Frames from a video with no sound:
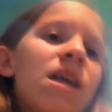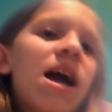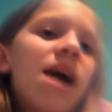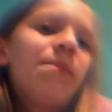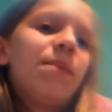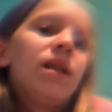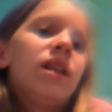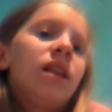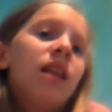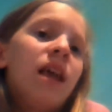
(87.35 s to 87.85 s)

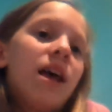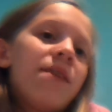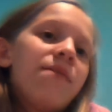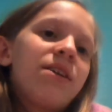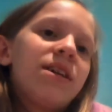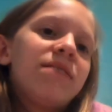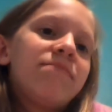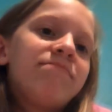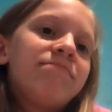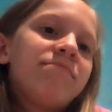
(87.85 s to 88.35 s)
I'm
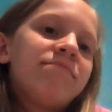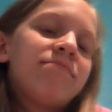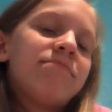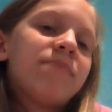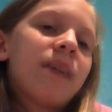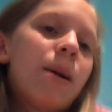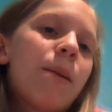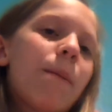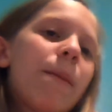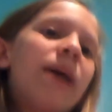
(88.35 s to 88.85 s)
11.
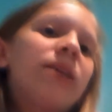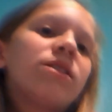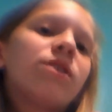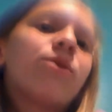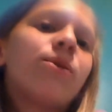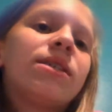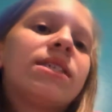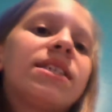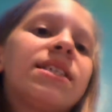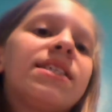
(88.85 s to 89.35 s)
I'm about to
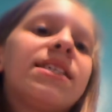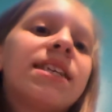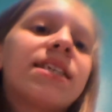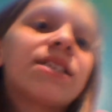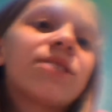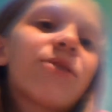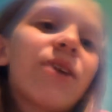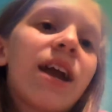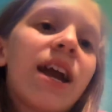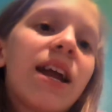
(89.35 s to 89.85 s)
go into
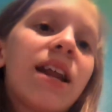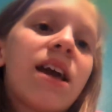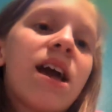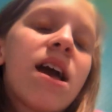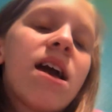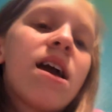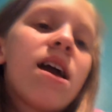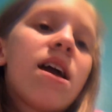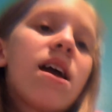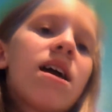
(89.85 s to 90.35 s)
sixth grade.
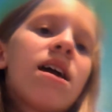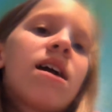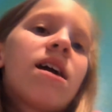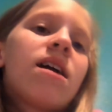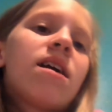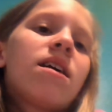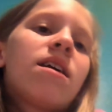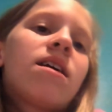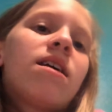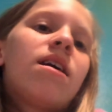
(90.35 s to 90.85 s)

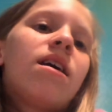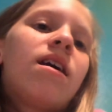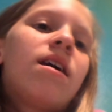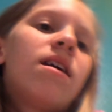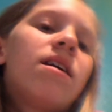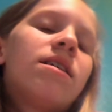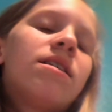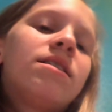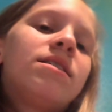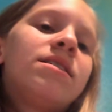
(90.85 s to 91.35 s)

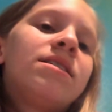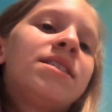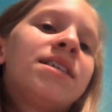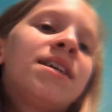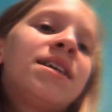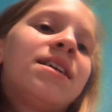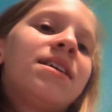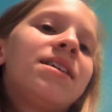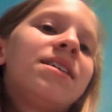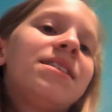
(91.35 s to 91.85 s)
And
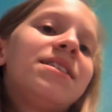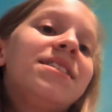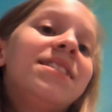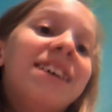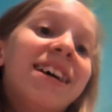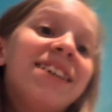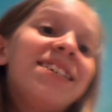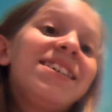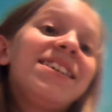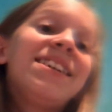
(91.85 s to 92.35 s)

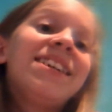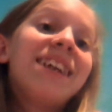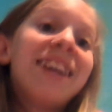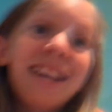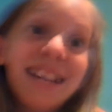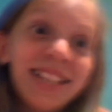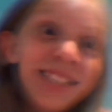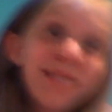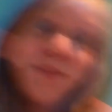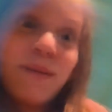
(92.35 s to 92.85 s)
Desi
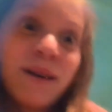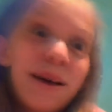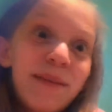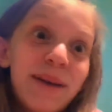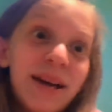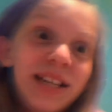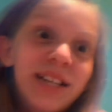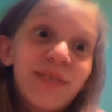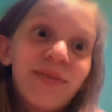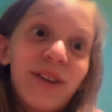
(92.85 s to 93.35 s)
is my
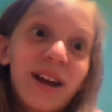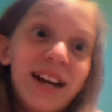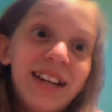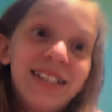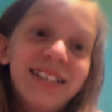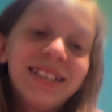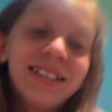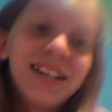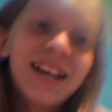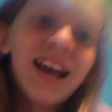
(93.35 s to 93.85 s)
best
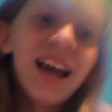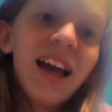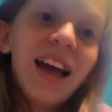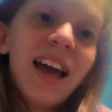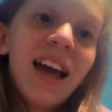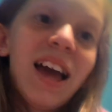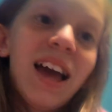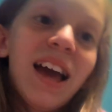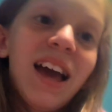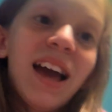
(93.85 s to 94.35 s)
friend.
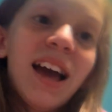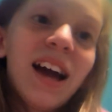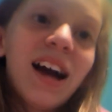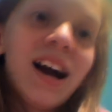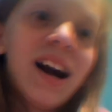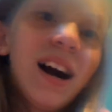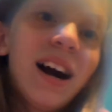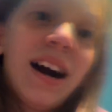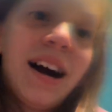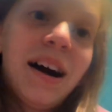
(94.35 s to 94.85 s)

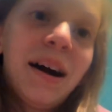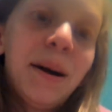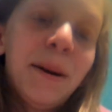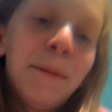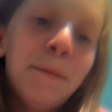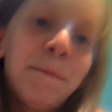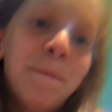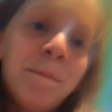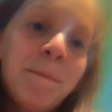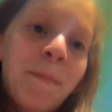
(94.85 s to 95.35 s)

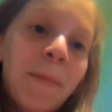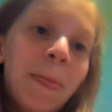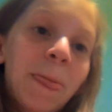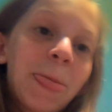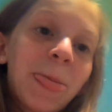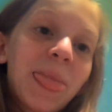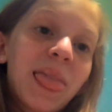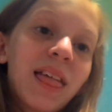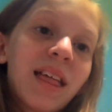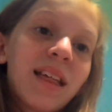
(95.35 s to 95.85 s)
Um,
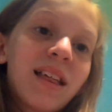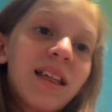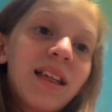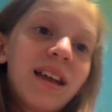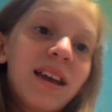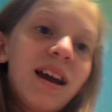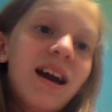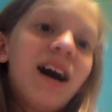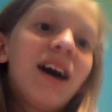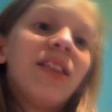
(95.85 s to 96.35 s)

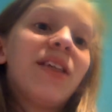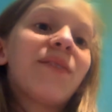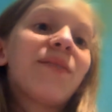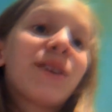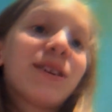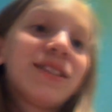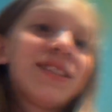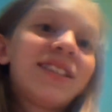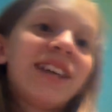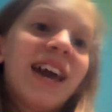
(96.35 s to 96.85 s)
on the
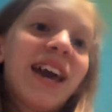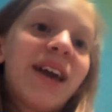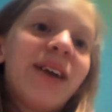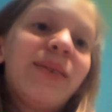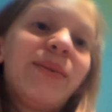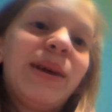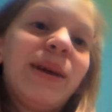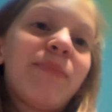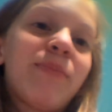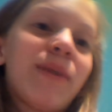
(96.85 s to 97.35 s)
first
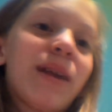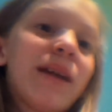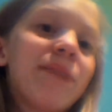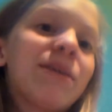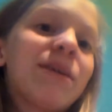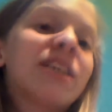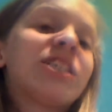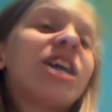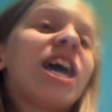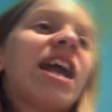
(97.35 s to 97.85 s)
day, we pretty
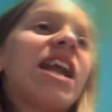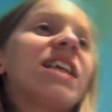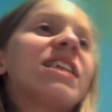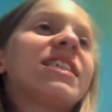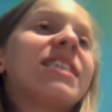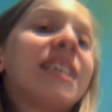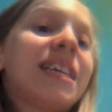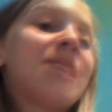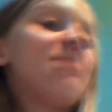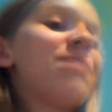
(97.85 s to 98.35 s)
much had a
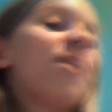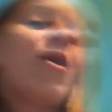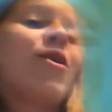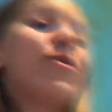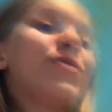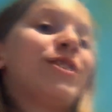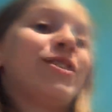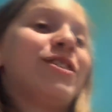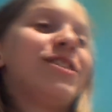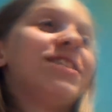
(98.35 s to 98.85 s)

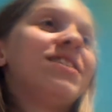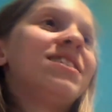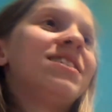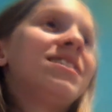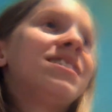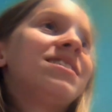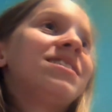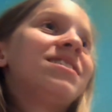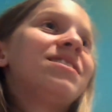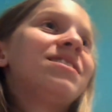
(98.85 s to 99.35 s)
sleepover
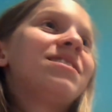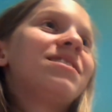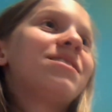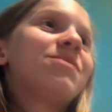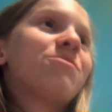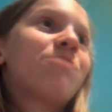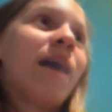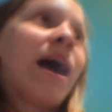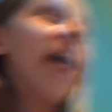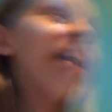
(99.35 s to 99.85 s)
right